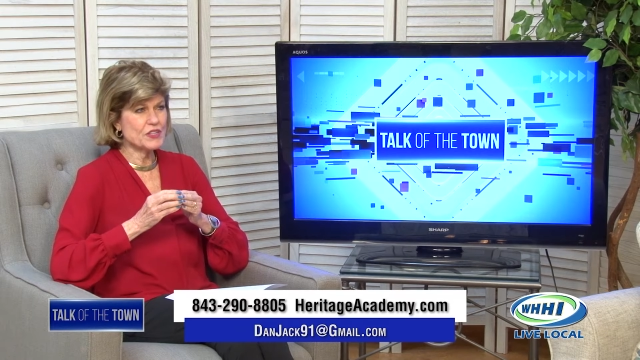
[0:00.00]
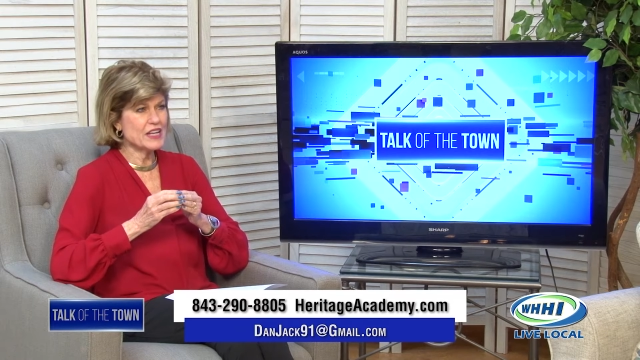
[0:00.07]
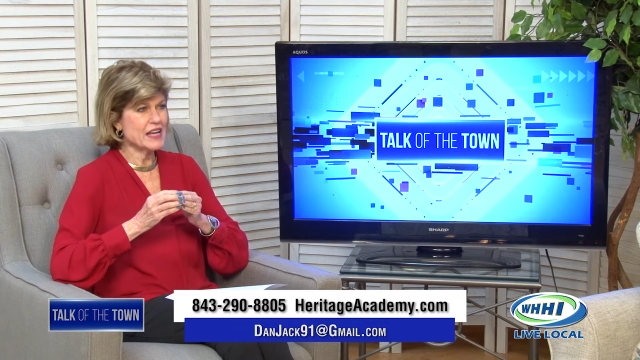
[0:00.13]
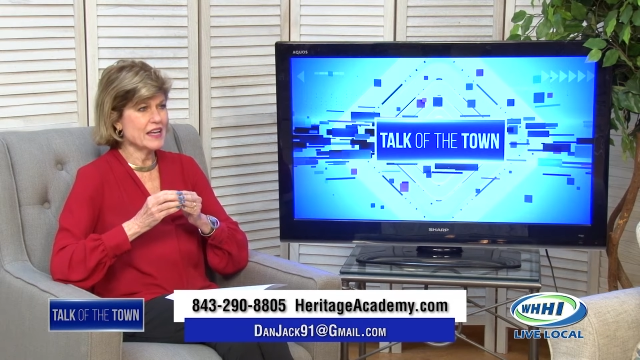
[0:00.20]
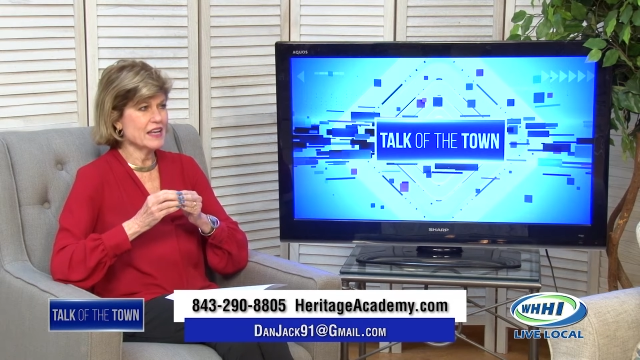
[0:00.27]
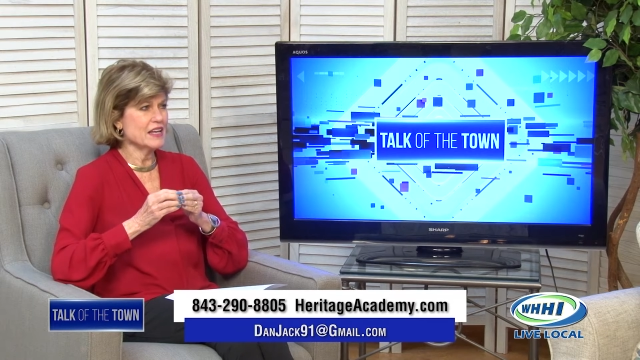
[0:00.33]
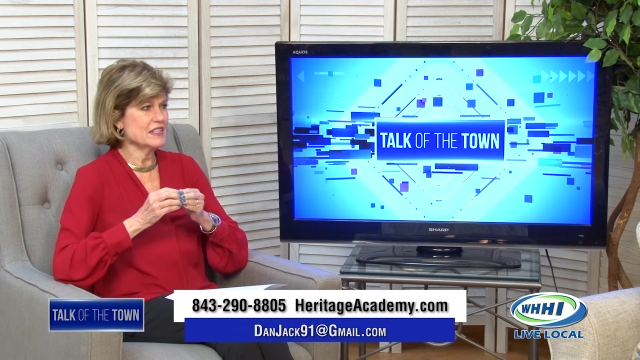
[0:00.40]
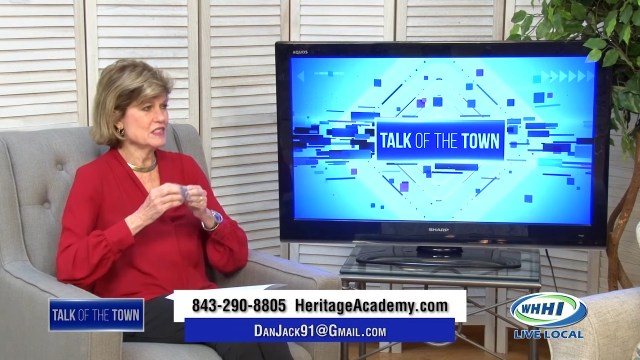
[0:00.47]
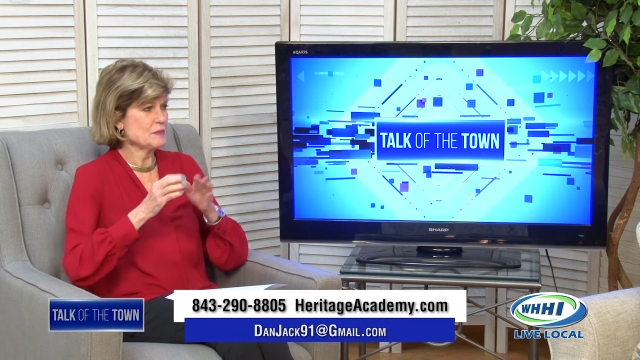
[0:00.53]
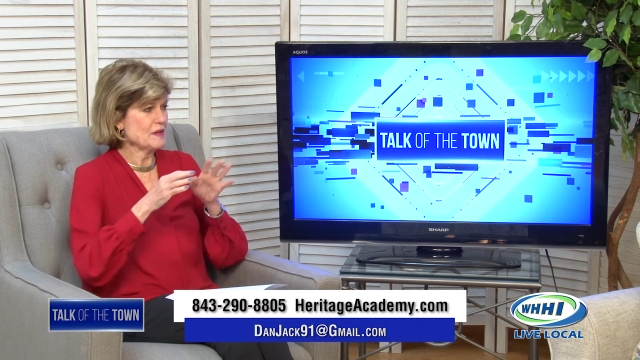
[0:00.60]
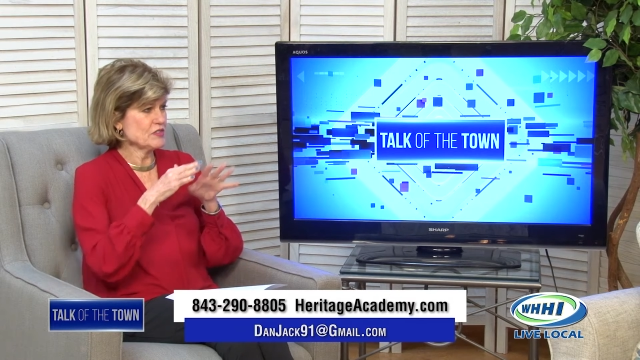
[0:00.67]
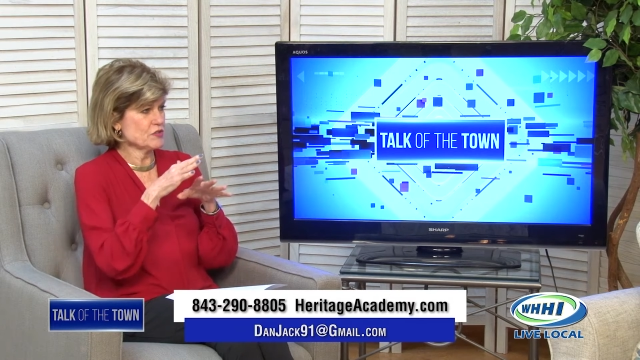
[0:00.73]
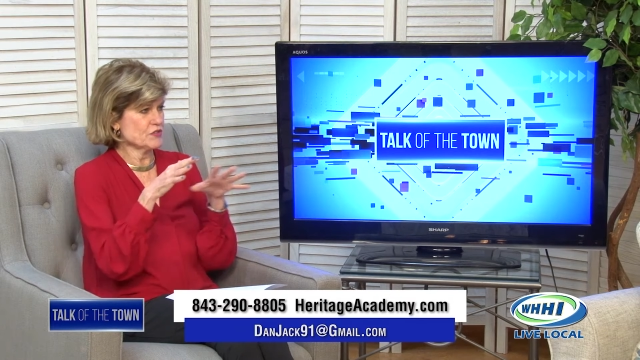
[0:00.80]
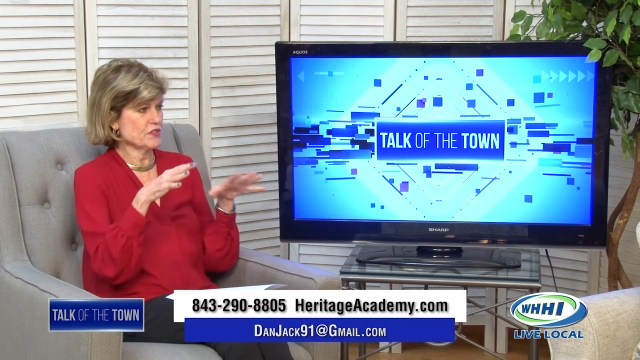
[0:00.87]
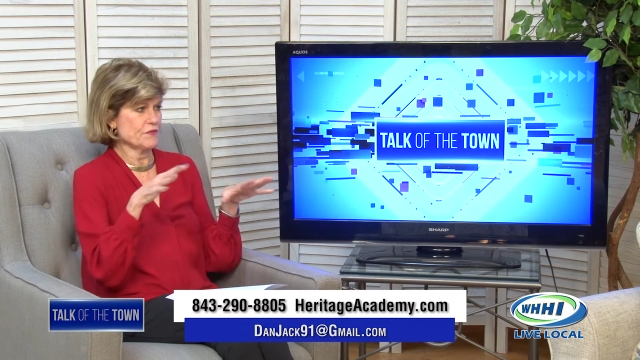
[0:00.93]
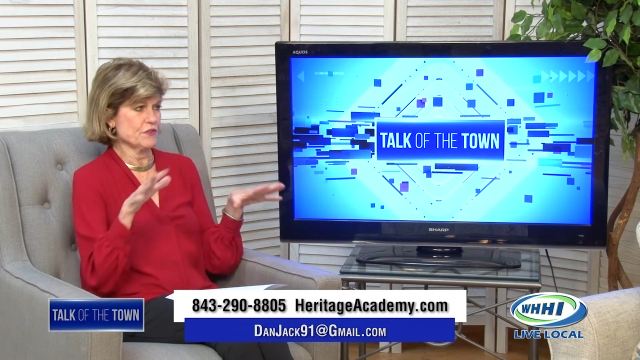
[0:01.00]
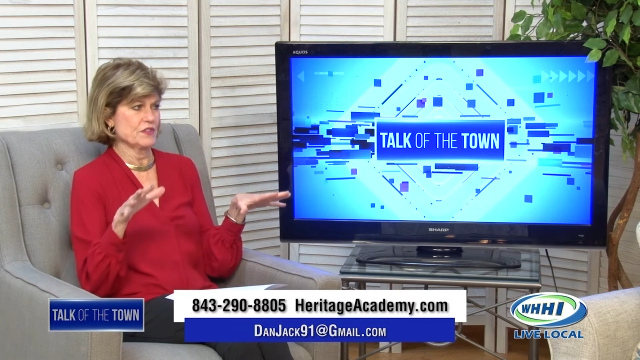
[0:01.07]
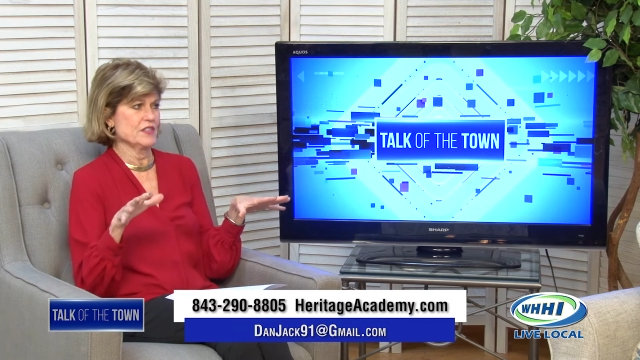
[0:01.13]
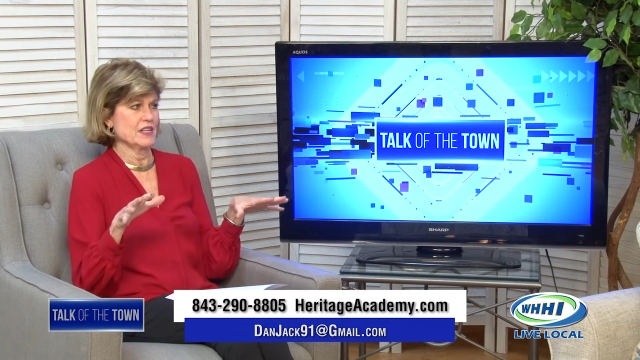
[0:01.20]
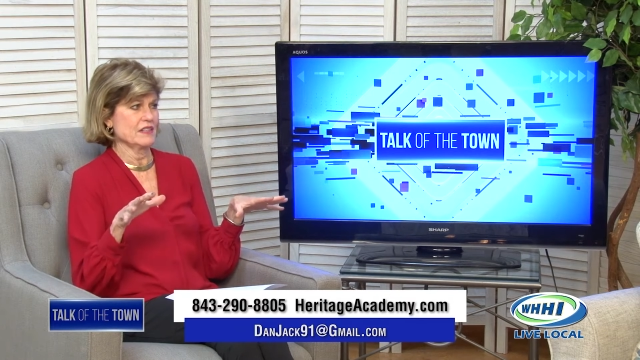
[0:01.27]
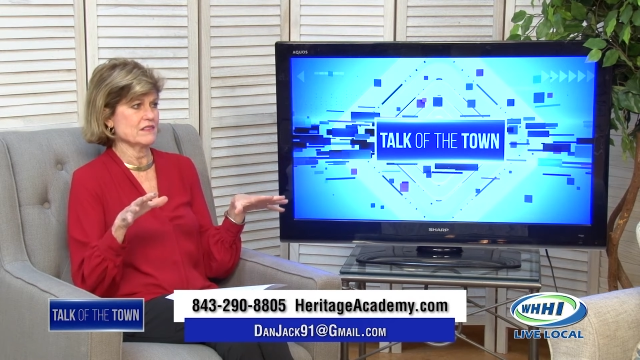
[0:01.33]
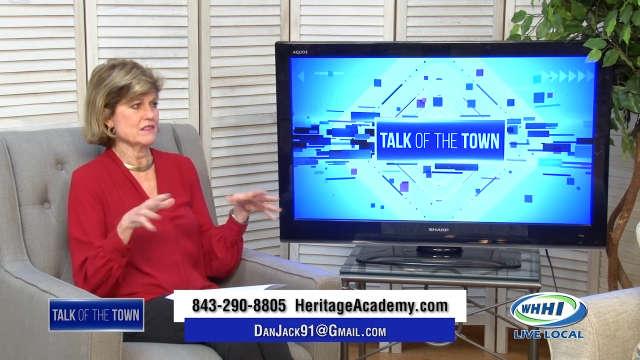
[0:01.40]
can sponsor
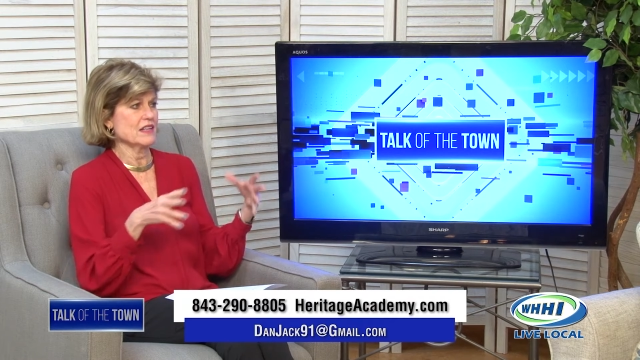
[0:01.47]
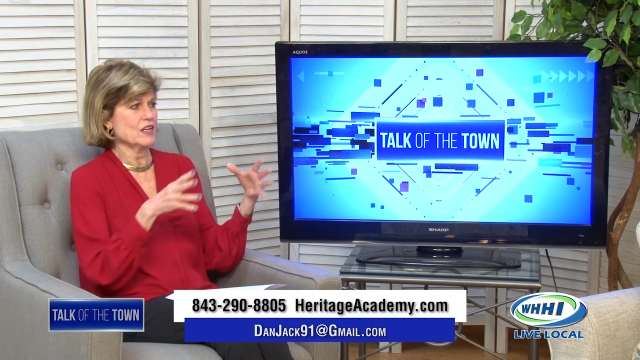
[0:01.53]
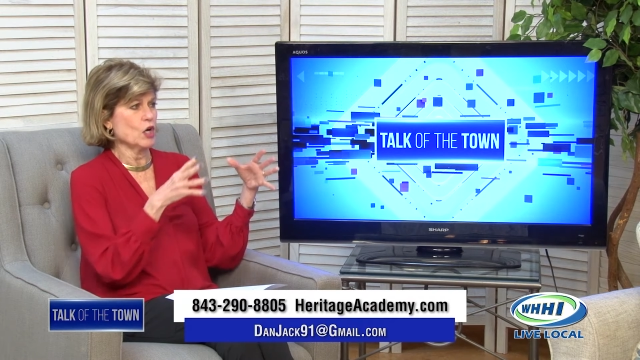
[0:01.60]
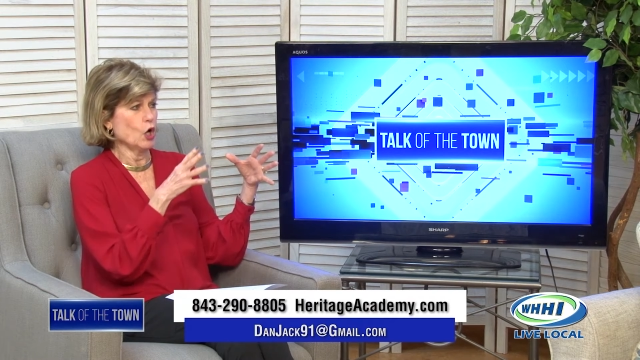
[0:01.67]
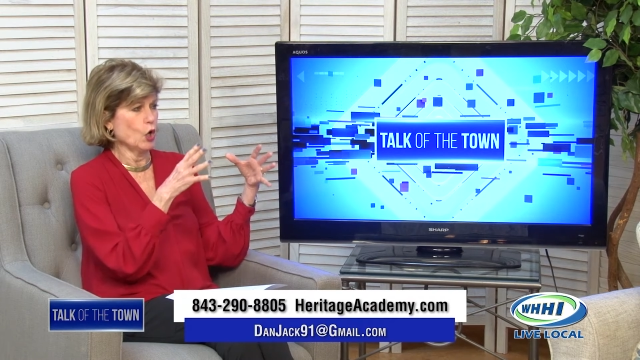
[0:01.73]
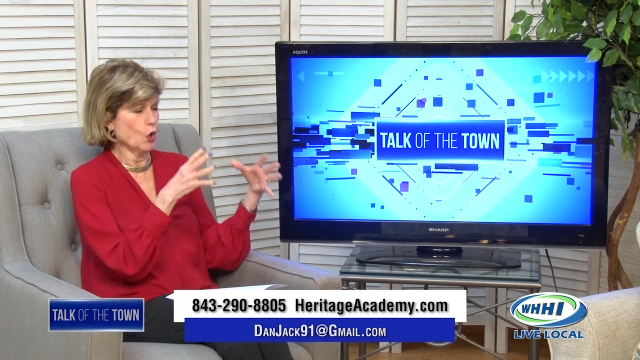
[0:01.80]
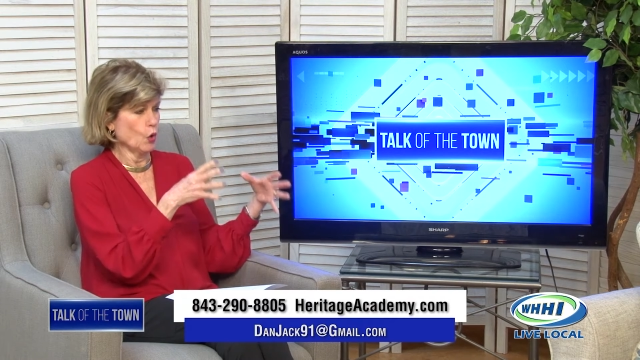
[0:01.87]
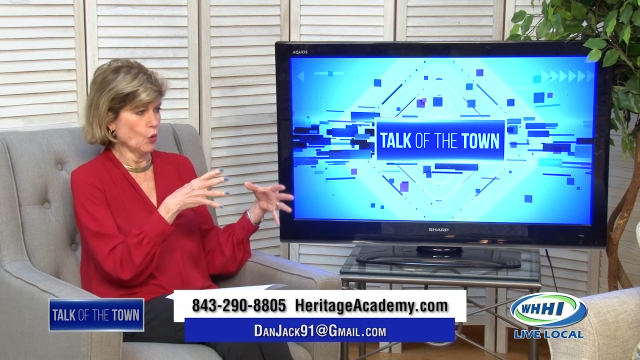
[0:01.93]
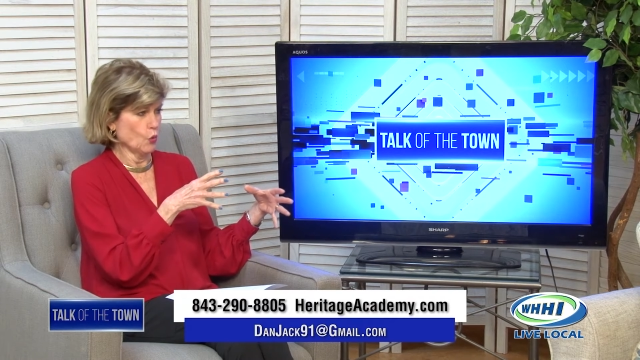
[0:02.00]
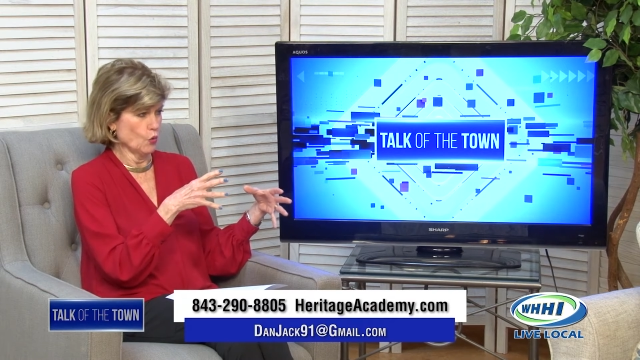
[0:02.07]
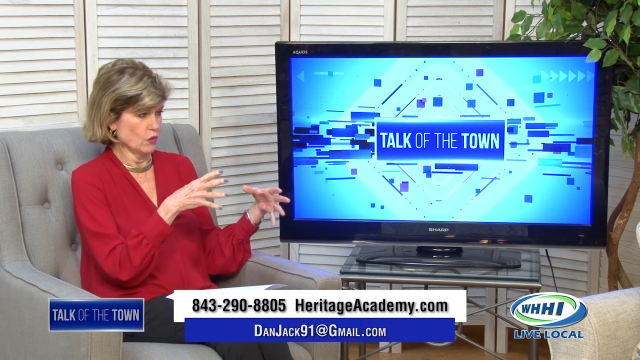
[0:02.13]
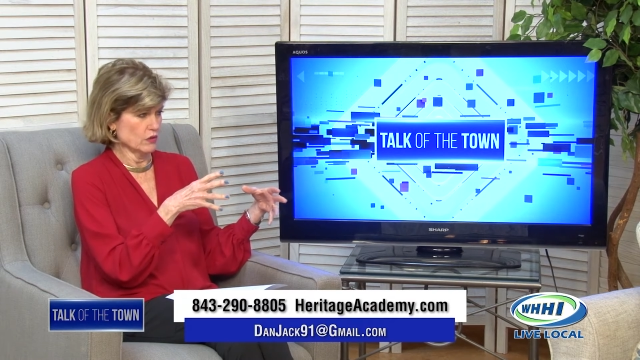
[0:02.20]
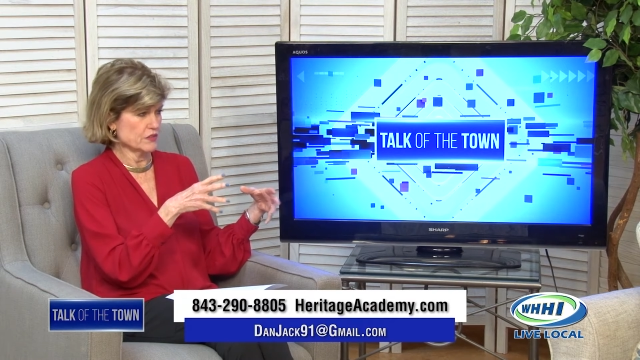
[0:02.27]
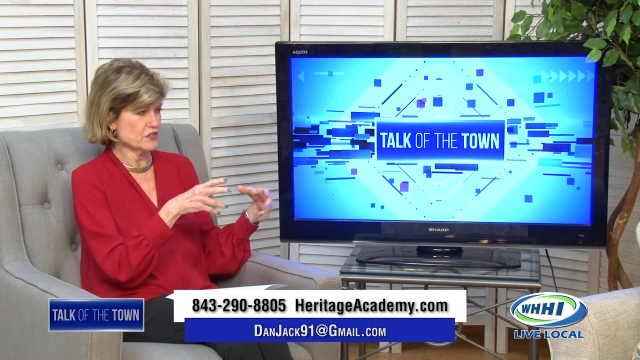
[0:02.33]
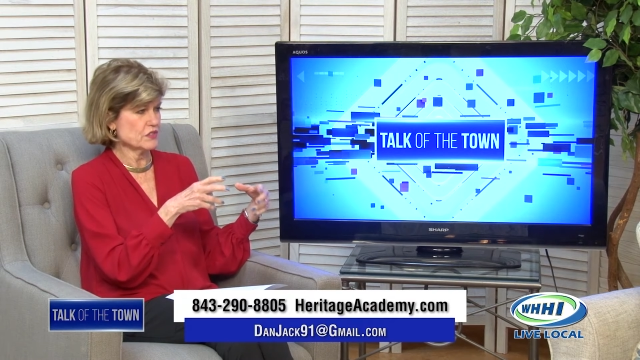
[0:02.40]
different things, like a hole.